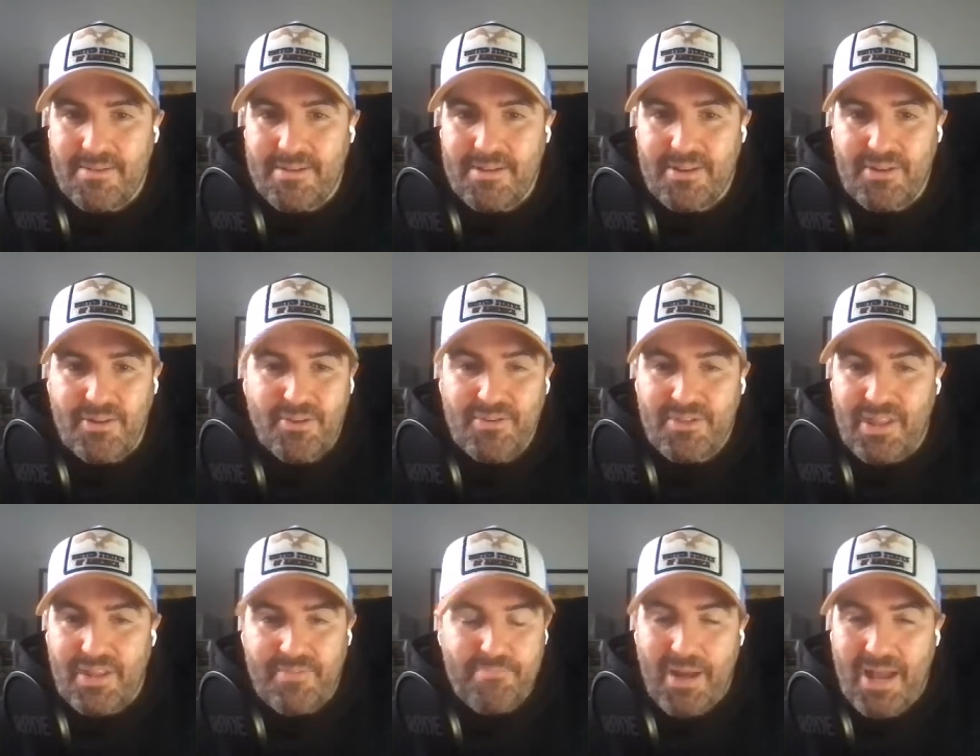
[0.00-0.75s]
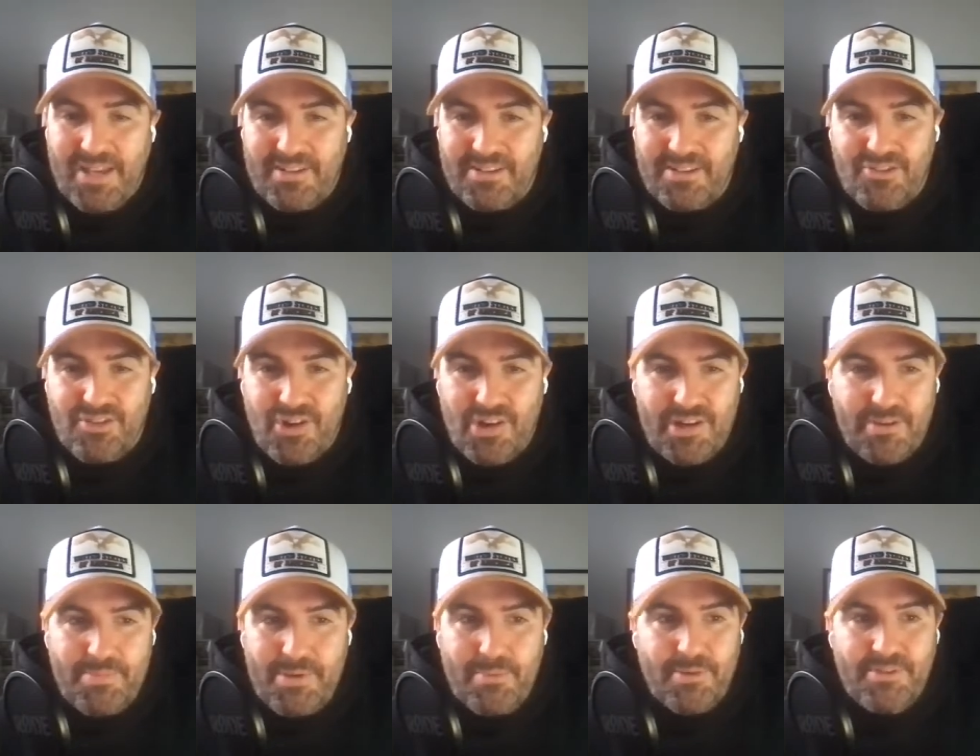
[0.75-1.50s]
ban it. They banned it
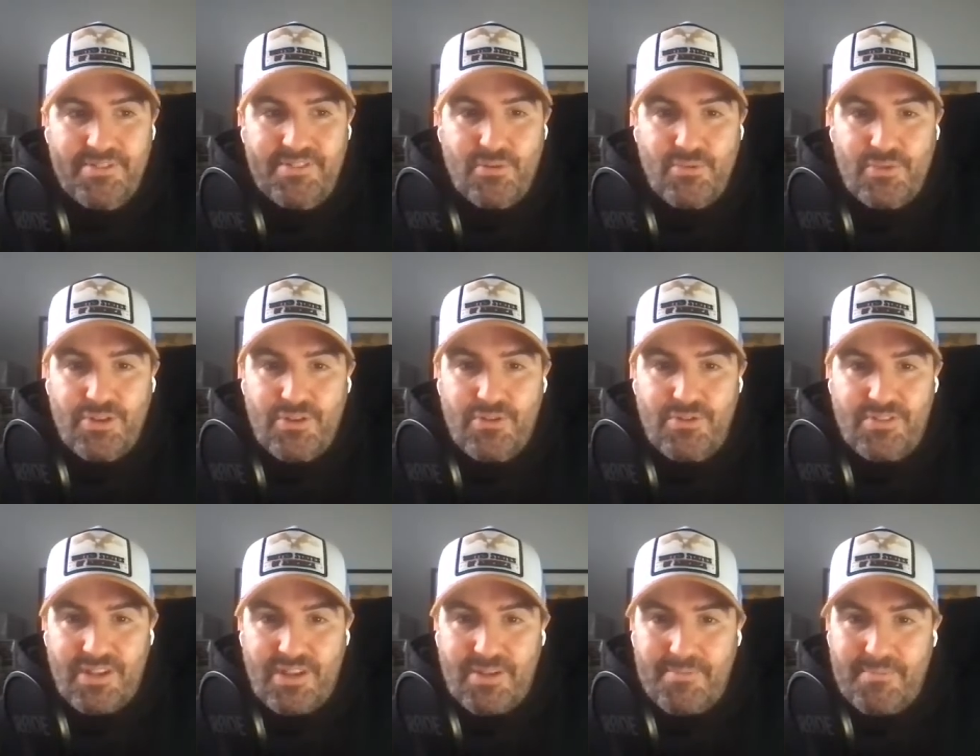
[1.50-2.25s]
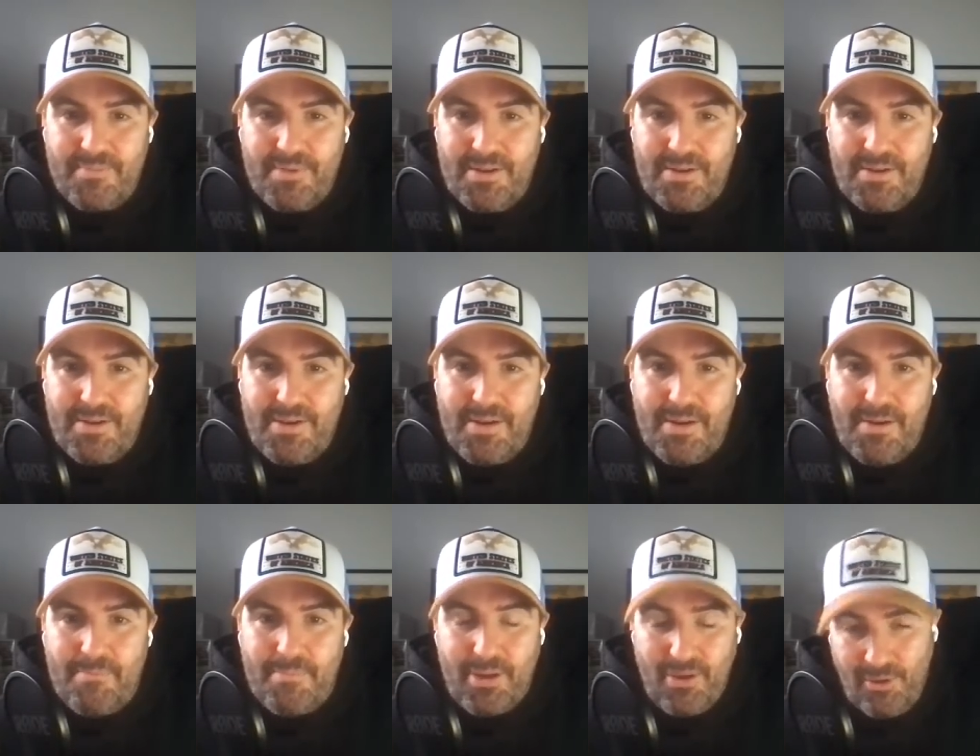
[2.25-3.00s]
in China. People still use it
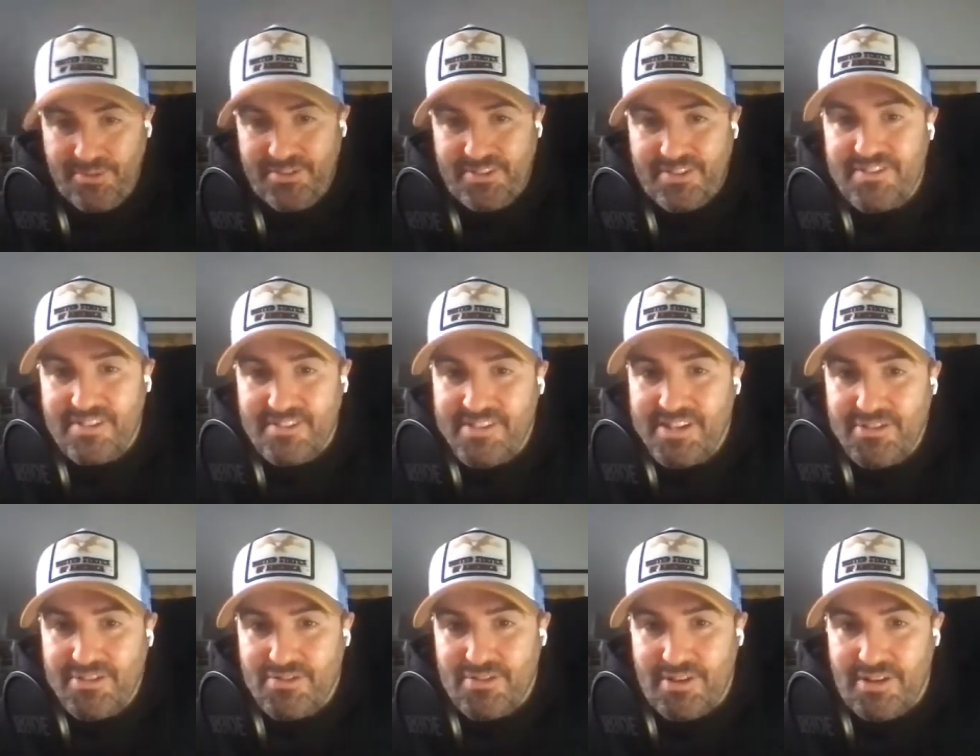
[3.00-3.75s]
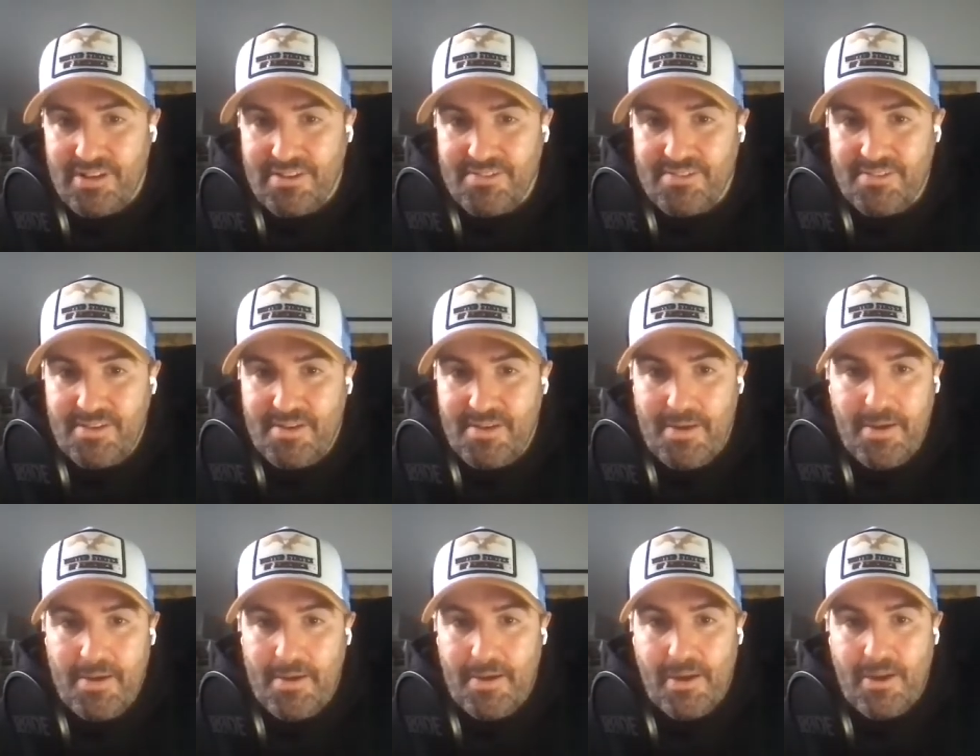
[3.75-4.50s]
because it's decentralized.